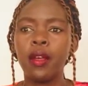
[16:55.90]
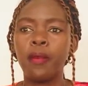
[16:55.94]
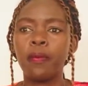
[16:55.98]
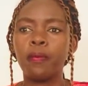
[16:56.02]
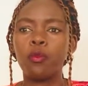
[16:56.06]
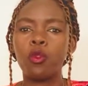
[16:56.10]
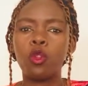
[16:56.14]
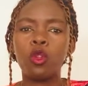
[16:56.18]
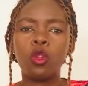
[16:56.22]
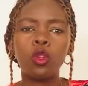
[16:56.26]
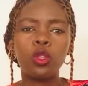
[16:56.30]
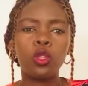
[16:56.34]

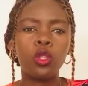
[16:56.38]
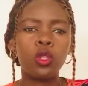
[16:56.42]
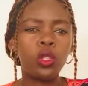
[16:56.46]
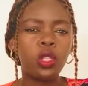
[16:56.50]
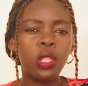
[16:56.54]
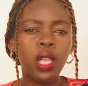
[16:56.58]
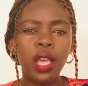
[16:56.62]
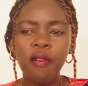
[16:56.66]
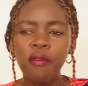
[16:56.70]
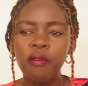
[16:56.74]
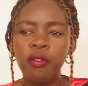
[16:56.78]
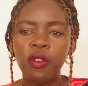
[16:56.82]
You know,
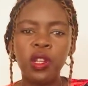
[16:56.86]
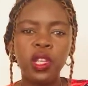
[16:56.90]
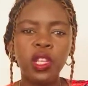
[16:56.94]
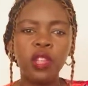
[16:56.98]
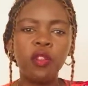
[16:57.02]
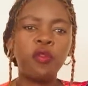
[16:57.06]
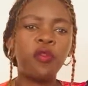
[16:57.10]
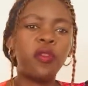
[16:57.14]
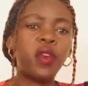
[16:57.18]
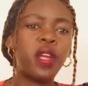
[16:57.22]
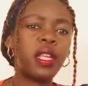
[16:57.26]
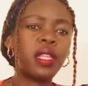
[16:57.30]
several
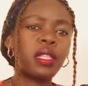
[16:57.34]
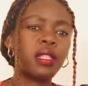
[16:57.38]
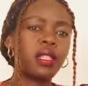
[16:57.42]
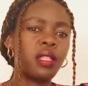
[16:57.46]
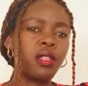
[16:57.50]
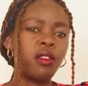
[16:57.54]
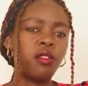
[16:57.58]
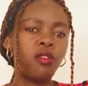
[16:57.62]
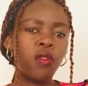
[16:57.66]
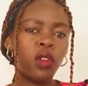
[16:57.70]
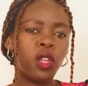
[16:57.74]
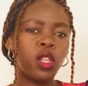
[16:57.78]

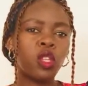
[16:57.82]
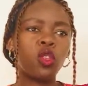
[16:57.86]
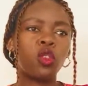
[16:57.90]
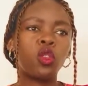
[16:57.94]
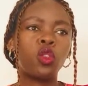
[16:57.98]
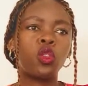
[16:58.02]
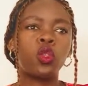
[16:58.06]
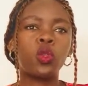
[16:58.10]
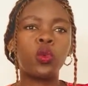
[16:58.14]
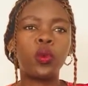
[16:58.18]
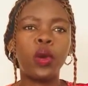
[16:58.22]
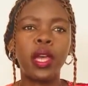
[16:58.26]
different
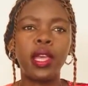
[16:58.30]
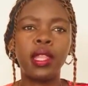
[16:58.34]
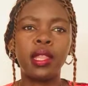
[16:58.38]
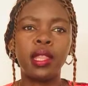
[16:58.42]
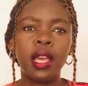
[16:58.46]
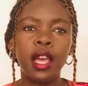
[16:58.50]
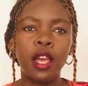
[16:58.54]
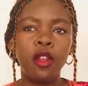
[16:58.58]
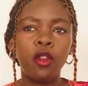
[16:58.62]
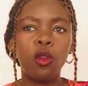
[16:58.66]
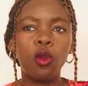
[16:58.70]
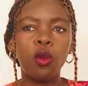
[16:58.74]
reasons why they
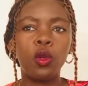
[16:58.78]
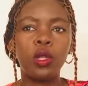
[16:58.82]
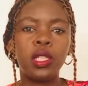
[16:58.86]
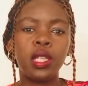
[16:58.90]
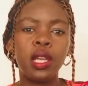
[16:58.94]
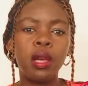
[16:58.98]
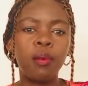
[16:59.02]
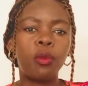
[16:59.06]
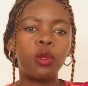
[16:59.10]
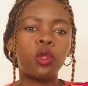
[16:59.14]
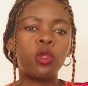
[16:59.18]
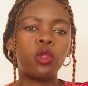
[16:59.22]
are not
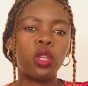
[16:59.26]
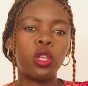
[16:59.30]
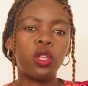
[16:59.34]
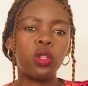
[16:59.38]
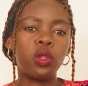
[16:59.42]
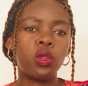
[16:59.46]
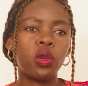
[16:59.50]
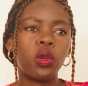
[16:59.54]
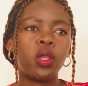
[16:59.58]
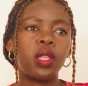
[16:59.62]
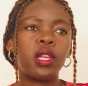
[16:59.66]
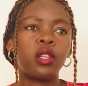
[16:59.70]
able to
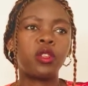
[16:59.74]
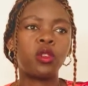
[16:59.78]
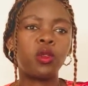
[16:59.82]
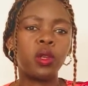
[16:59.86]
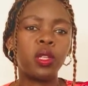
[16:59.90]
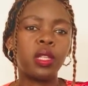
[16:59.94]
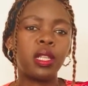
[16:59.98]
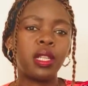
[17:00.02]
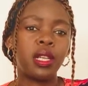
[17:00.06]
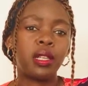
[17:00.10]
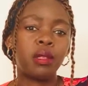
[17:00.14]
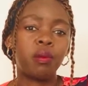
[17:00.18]
enjoy that
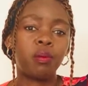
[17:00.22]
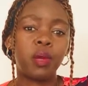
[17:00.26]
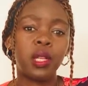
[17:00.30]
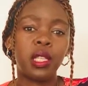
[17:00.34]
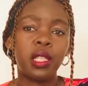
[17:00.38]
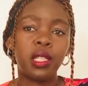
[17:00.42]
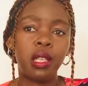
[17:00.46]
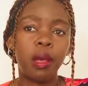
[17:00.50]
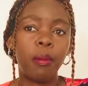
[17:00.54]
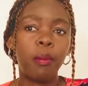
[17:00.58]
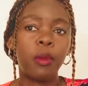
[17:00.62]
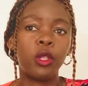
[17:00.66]
holiday as much
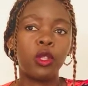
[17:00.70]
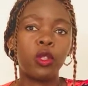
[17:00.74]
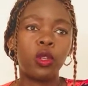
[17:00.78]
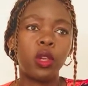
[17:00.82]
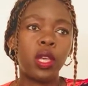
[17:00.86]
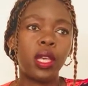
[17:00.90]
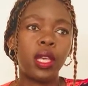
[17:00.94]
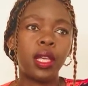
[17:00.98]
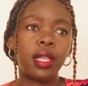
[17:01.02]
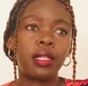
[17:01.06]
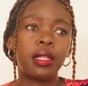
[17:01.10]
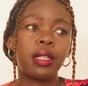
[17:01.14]
as I'm
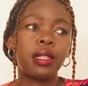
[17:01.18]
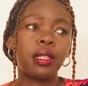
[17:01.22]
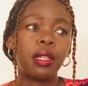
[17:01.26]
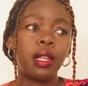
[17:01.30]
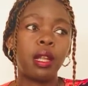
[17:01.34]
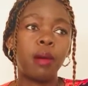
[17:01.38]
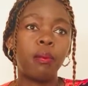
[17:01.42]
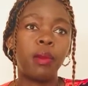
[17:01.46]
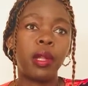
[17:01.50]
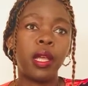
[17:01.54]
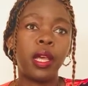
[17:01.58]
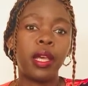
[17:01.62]
enjoying it. And then
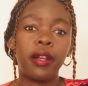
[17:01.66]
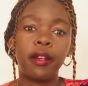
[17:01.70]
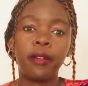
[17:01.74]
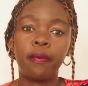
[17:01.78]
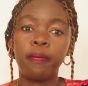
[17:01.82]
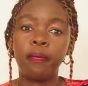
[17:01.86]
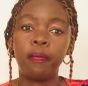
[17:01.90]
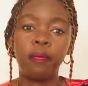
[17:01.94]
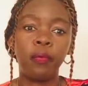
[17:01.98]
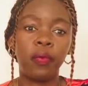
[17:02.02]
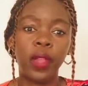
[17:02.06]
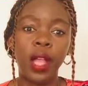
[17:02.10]
I'm like,
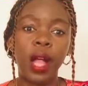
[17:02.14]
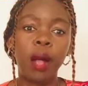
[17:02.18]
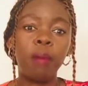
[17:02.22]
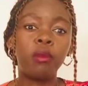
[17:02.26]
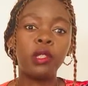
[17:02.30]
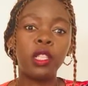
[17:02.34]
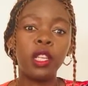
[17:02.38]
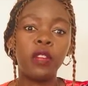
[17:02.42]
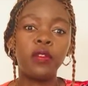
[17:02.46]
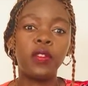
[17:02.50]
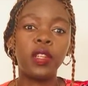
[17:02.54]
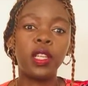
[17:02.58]
I'm
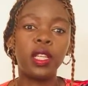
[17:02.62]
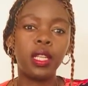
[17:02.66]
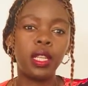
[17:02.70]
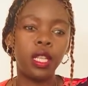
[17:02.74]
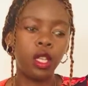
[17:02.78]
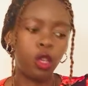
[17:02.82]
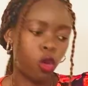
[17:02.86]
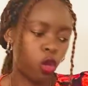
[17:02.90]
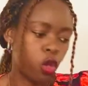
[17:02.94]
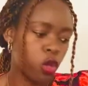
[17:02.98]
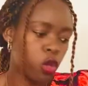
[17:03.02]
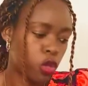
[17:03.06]
definitely
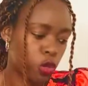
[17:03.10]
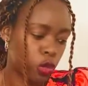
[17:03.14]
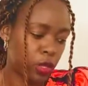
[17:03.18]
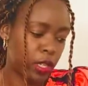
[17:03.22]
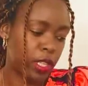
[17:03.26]
going to